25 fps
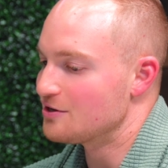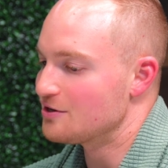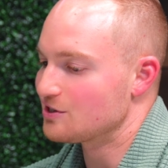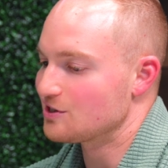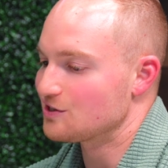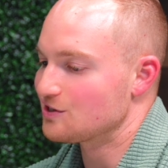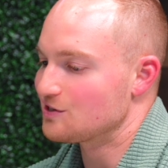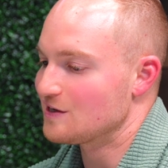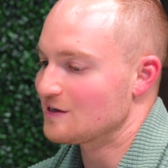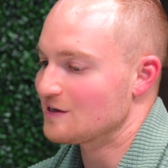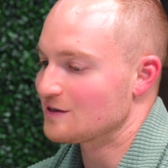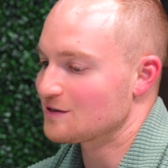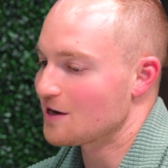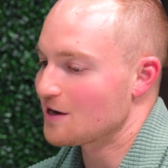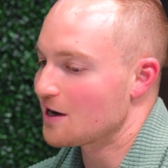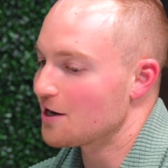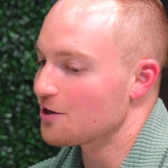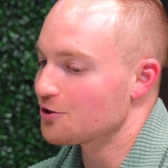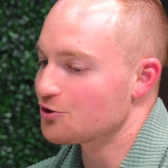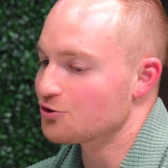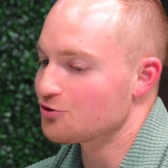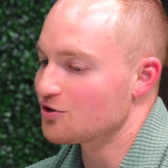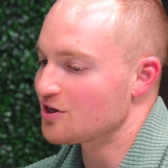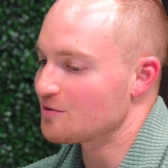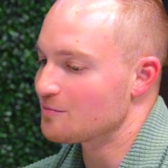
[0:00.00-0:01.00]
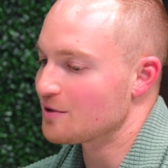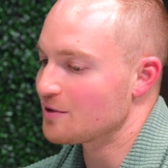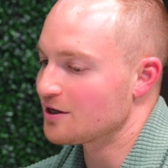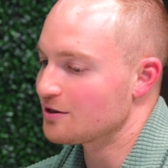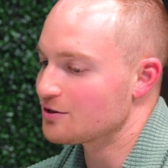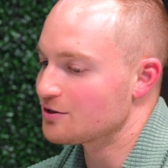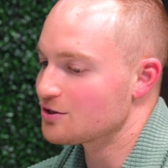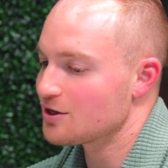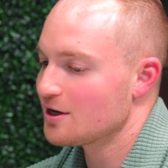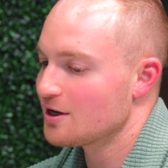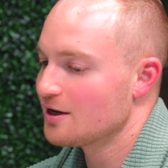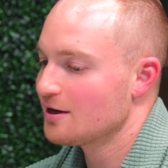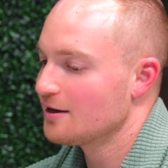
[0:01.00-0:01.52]
This is the entire
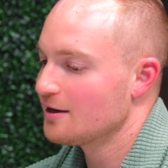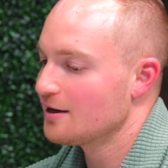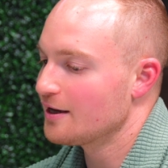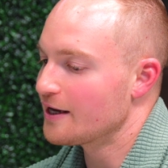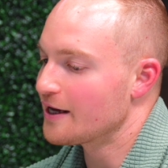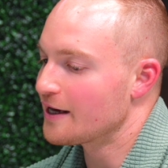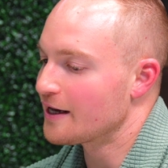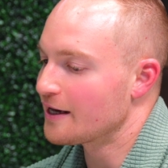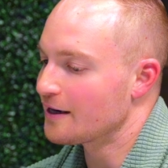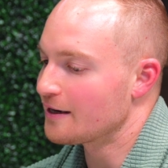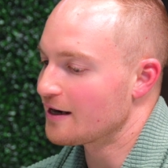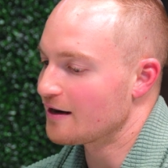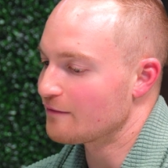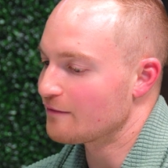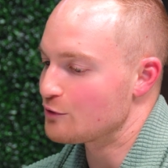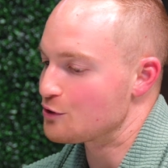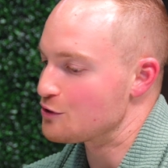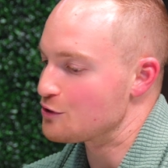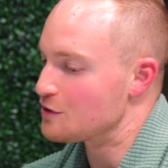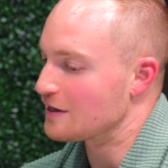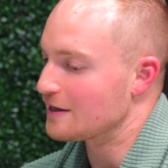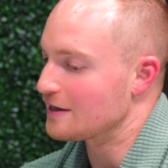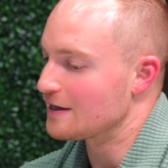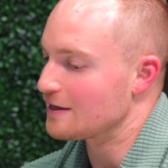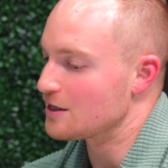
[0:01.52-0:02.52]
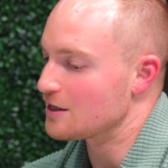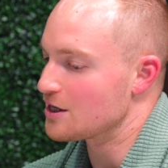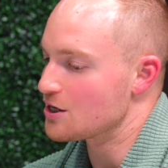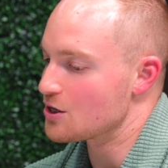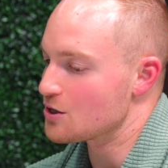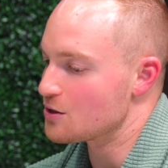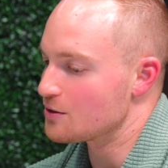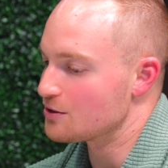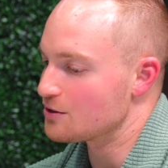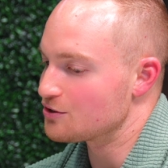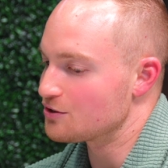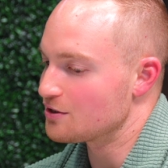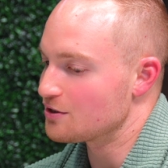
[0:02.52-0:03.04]
agreement, and everything in
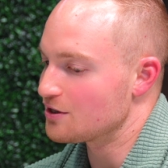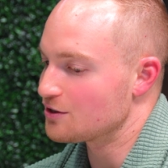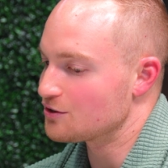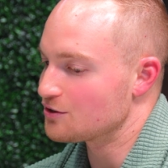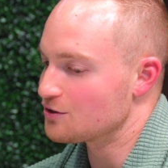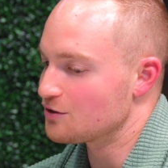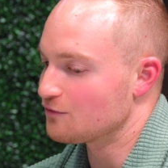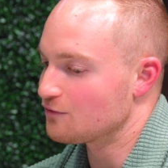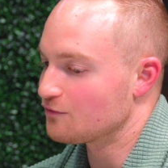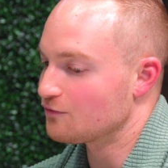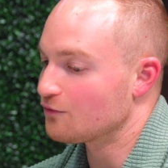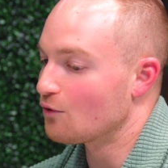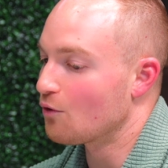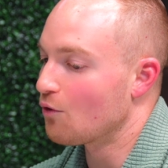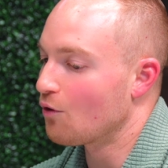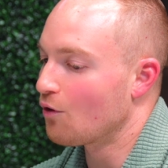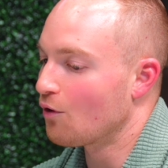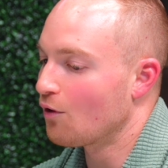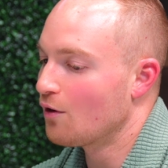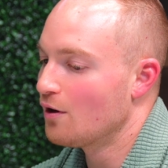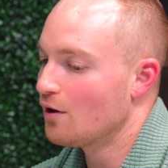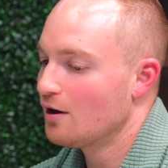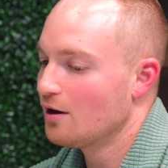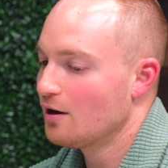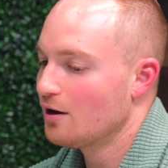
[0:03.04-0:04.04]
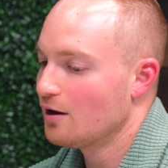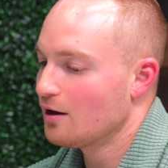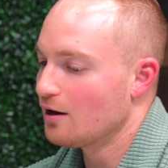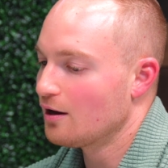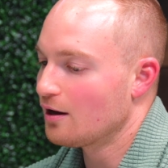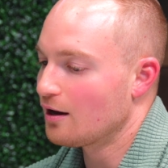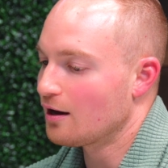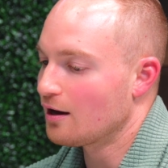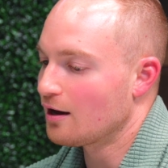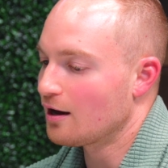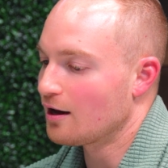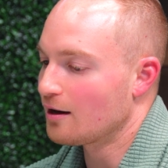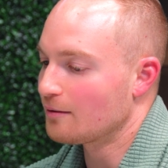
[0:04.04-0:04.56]
here is the full,
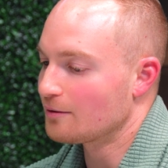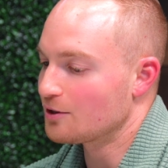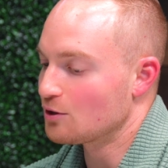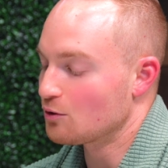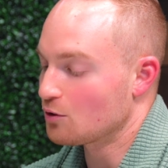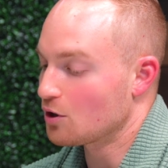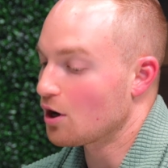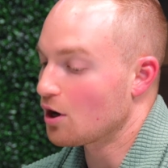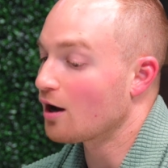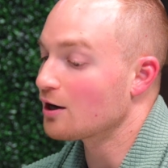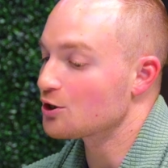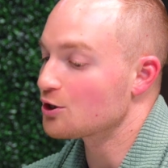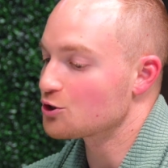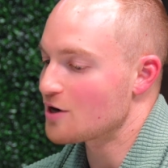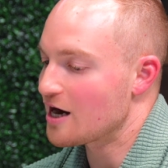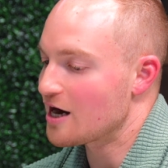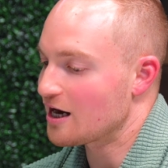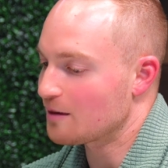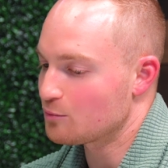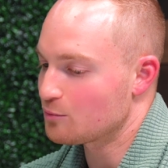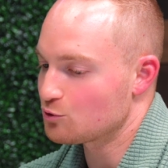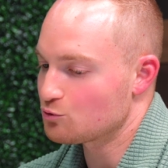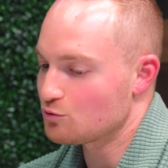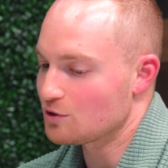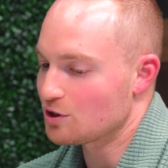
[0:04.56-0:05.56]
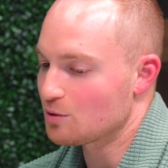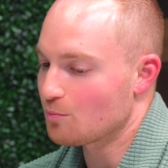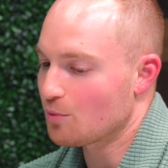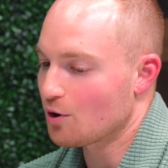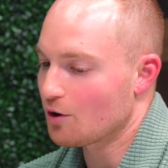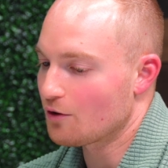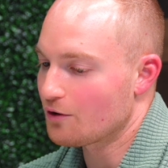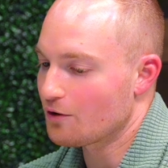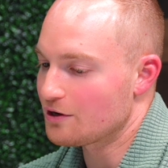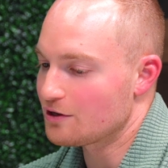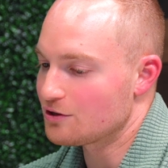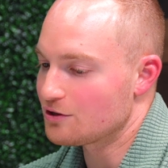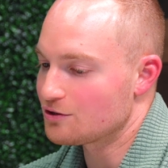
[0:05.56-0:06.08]
contract between the
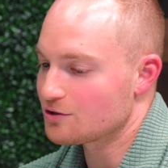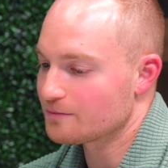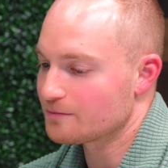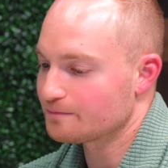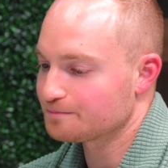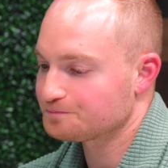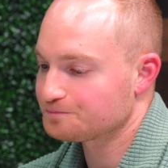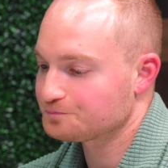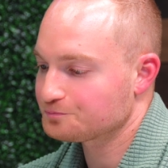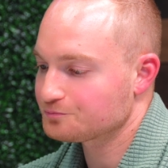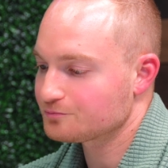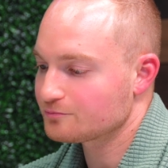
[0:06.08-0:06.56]
parties.